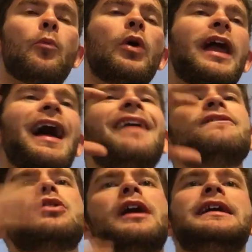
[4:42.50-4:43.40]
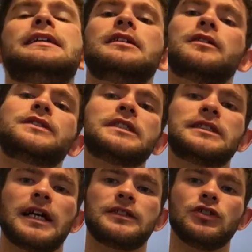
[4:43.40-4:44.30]
whatever ideal of
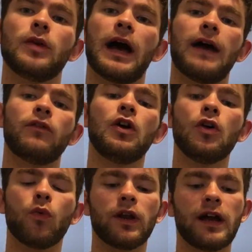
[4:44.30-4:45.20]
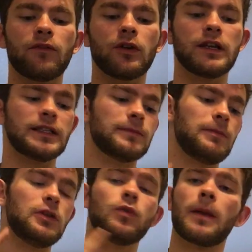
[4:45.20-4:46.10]
success you have, whatever it is,
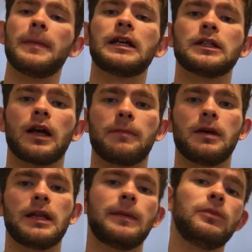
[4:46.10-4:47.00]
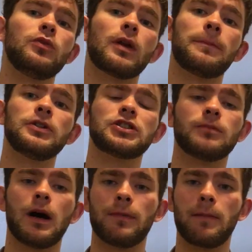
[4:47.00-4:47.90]
maybe you want to make a lot of money, maybe you want to put
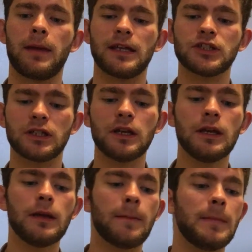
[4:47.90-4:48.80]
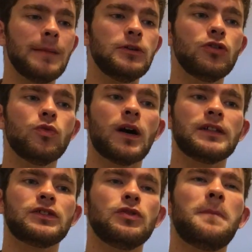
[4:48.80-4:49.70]
your mom in a mansion, maybe you
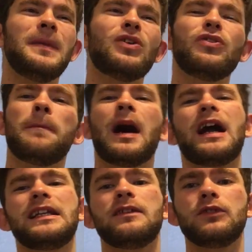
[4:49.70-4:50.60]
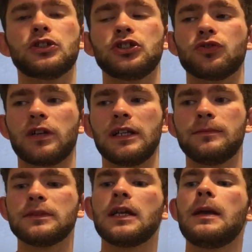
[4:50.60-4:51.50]
want to build the body of your
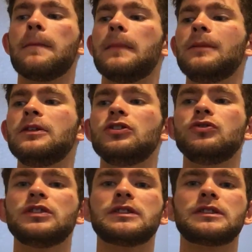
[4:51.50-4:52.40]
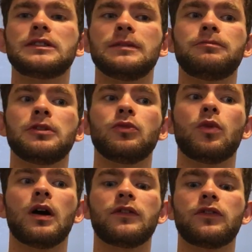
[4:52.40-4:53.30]
dreams, maybe you just simply
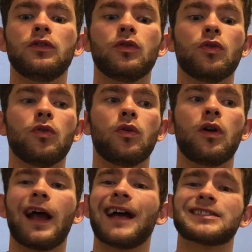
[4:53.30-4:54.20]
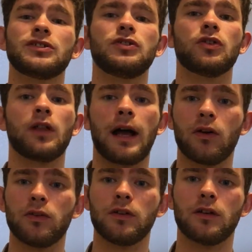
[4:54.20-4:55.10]
want to ask a girl
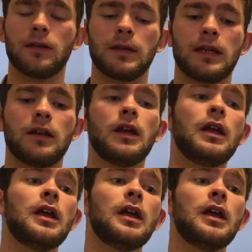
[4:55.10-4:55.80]
out, you know what I mean?